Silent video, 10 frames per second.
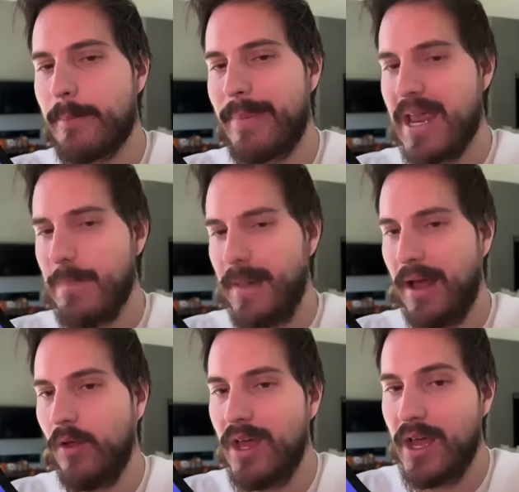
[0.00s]

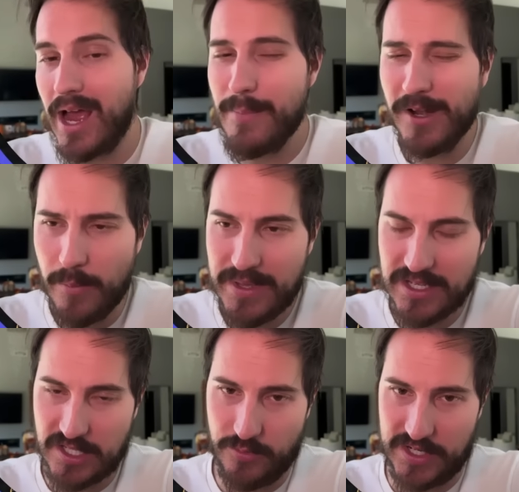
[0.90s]
PayPal, I might not be
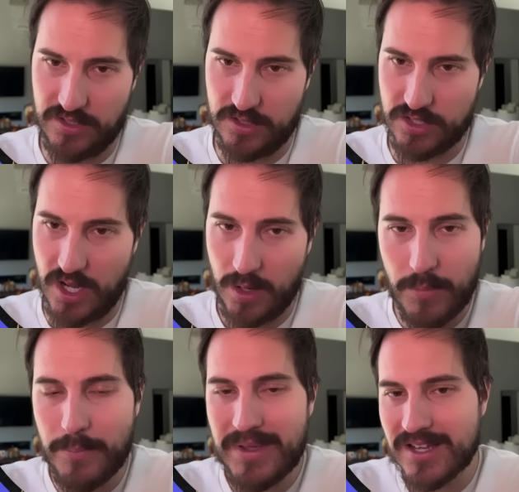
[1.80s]
as interested in the stock.
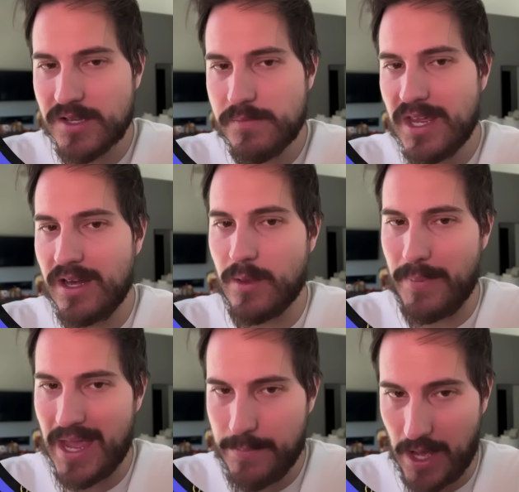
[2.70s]
But because I'm getting the
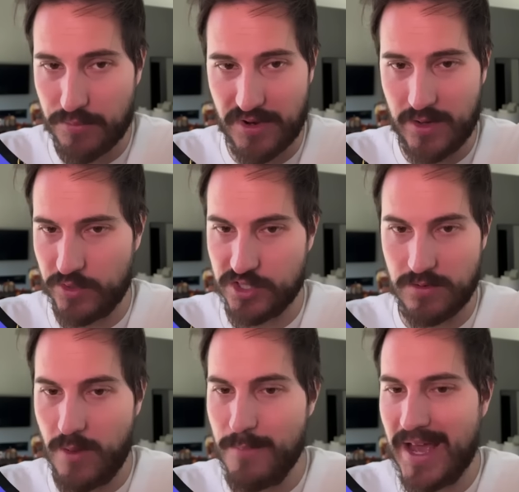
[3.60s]
PayPal brand, which
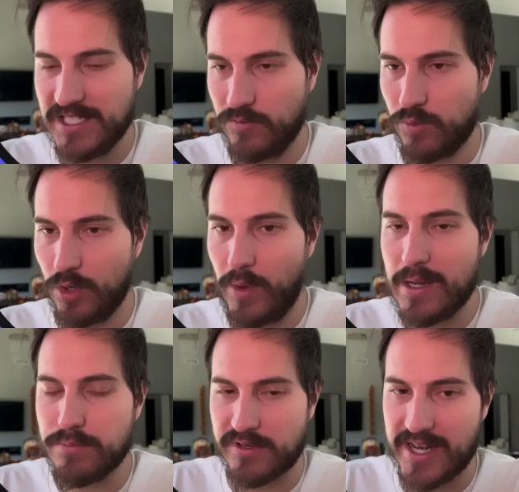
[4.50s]
is a massive
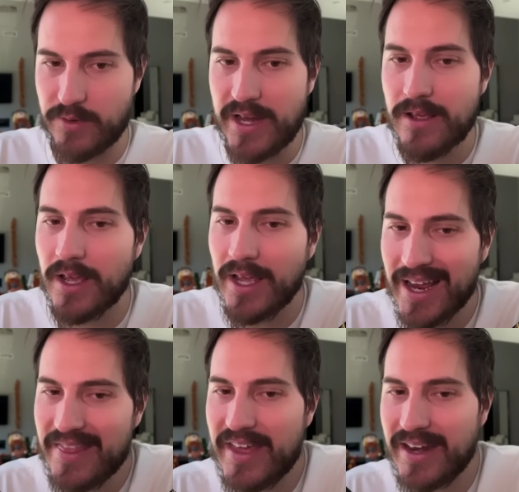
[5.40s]
worldwide brand, right?
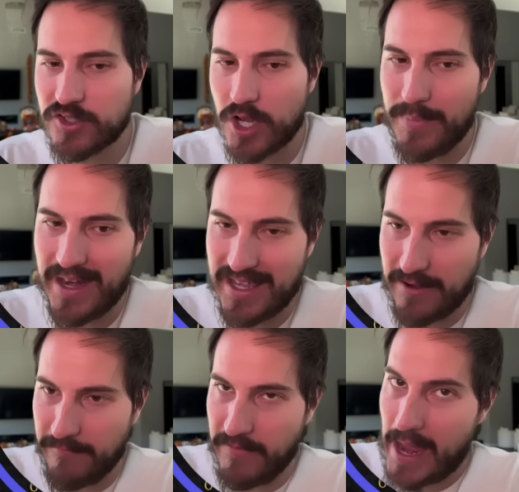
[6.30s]
Then on top of that, I
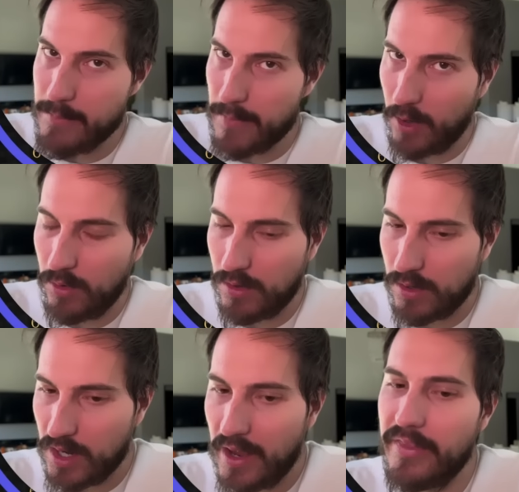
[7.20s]
get Venmo.
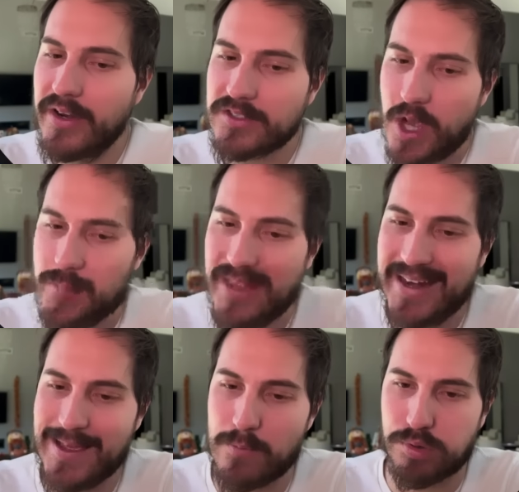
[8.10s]
Then on top of that,
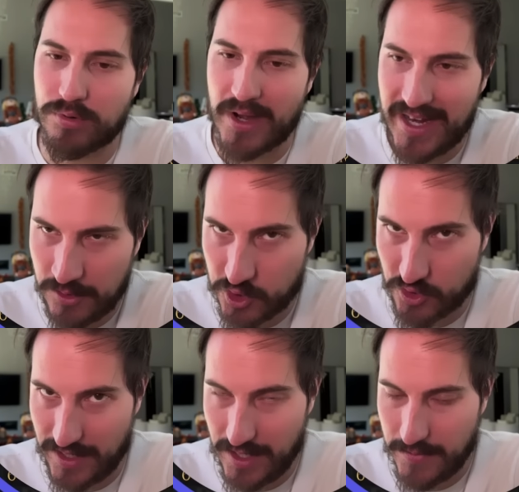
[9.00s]
I get
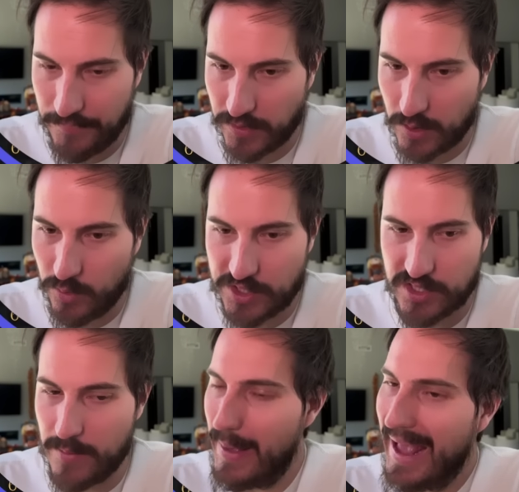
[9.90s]
Braintree, which
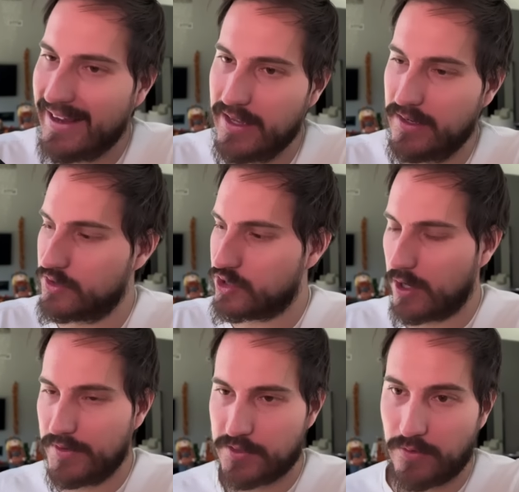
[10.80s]
is the back-end
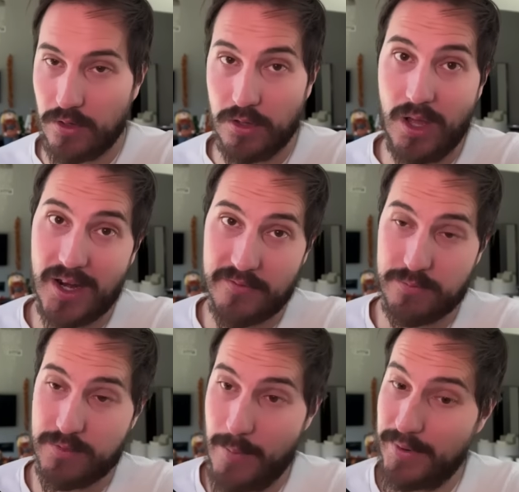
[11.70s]
service for a lot
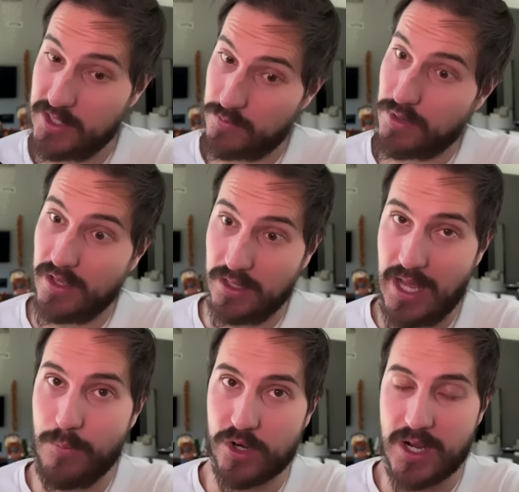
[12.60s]
of companies and probably a
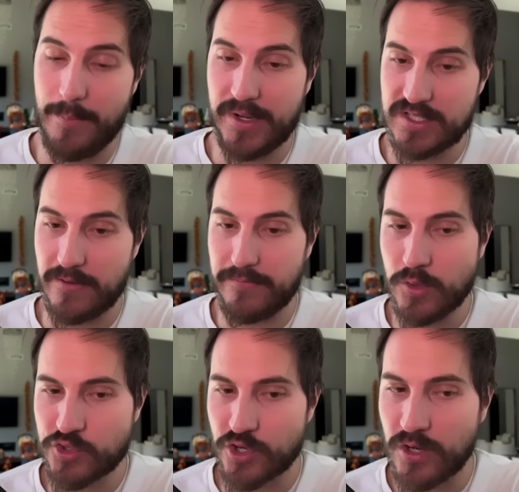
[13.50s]
lot more companies in the
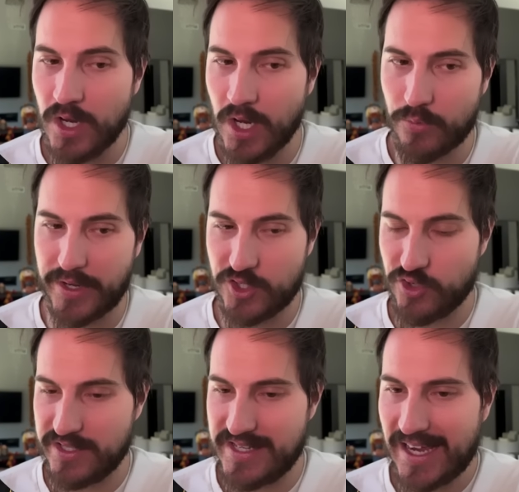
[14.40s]
future running
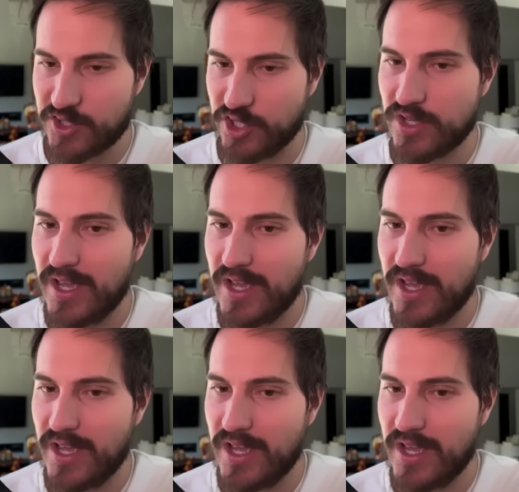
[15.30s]
transactions.